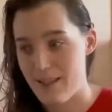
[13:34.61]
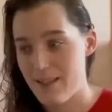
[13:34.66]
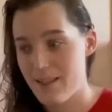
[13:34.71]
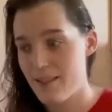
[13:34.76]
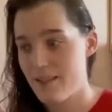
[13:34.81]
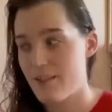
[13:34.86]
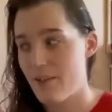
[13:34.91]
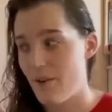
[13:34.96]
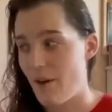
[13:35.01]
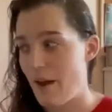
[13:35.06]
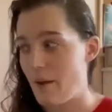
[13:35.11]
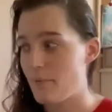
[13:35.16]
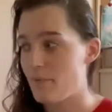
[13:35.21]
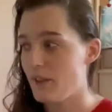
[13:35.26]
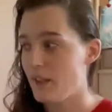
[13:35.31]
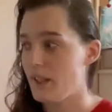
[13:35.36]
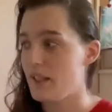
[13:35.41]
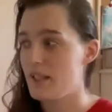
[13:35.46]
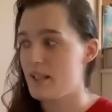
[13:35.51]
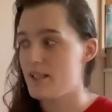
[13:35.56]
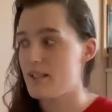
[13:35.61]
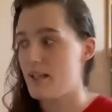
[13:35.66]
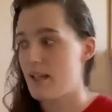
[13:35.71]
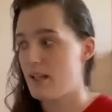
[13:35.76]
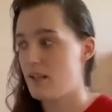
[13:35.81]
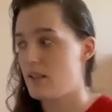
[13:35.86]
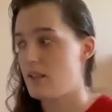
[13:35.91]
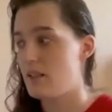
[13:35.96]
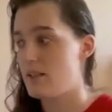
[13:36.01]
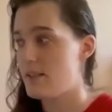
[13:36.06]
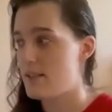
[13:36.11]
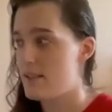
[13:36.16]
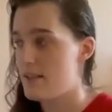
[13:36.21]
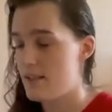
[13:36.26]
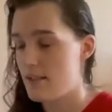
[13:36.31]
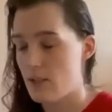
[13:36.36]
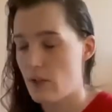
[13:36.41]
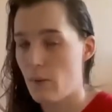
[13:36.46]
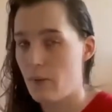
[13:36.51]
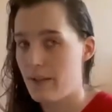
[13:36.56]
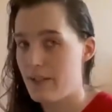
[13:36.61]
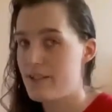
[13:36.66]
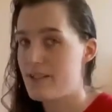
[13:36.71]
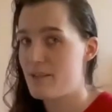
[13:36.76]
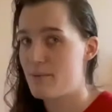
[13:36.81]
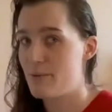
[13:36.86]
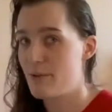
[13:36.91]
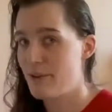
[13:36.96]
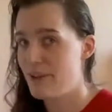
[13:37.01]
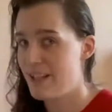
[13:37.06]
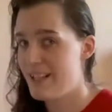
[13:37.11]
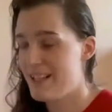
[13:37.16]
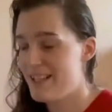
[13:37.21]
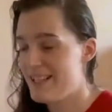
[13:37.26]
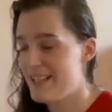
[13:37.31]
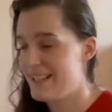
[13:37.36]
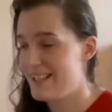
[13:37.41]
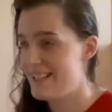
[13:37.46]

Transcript: So I'm really excited that this is going as smoothly as it